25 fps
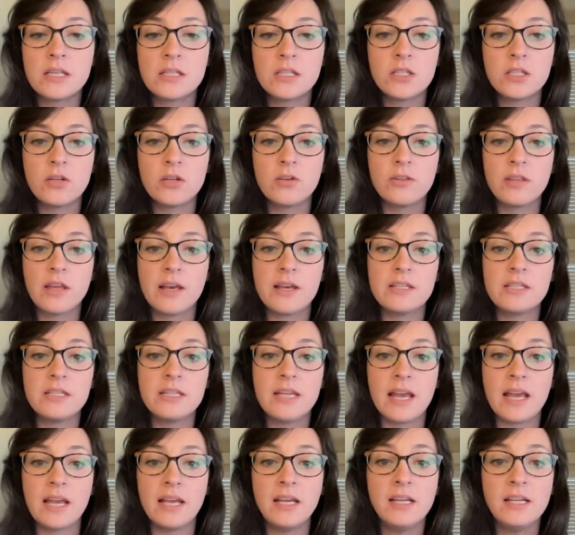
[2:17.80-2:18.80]
Since
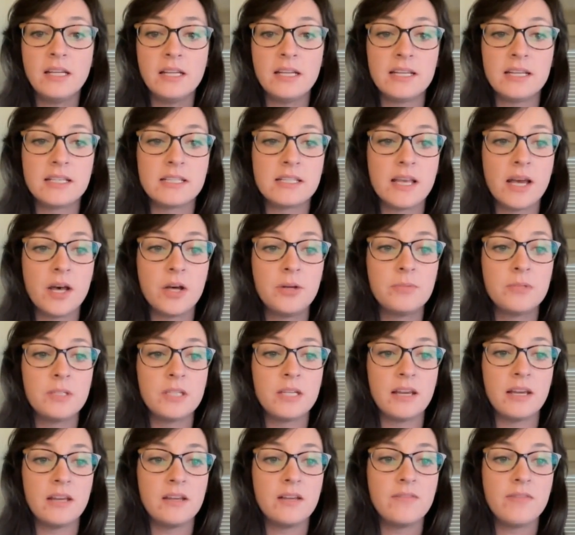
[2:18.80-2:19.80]
2008, he has helped
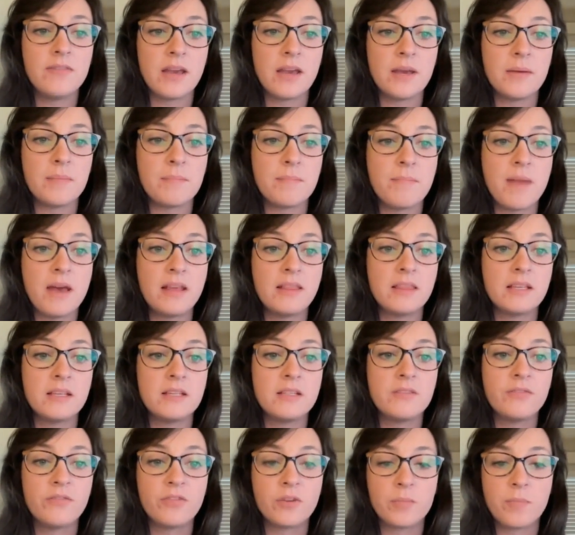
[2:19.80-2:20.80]
to innovate
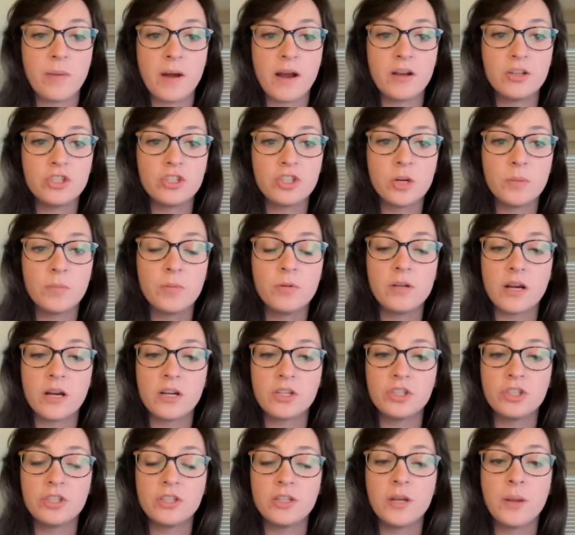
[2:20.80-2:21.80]
methods for biochar
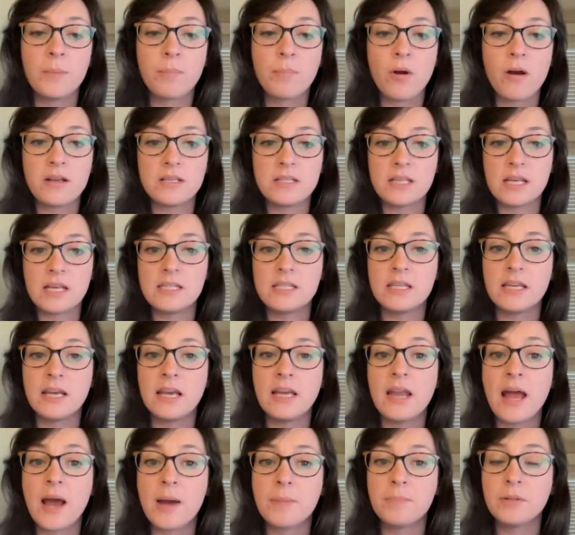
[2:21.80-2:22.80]
production,
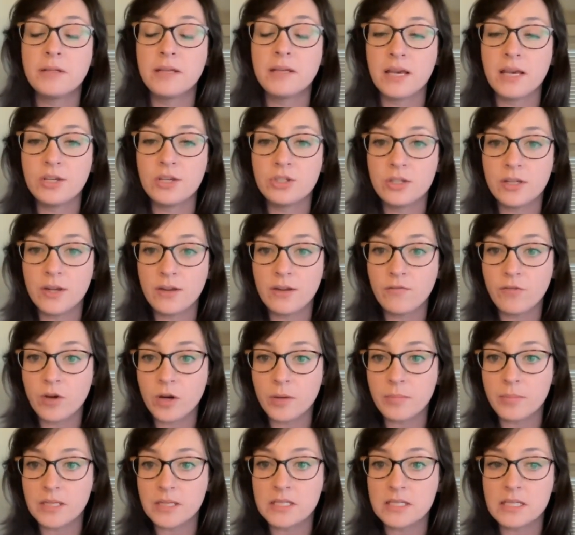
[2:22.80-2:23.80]
processing, and application in
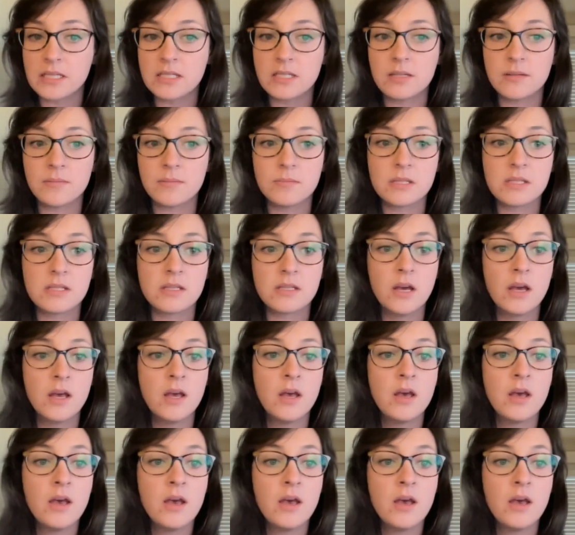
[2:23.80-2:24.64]
farming systems.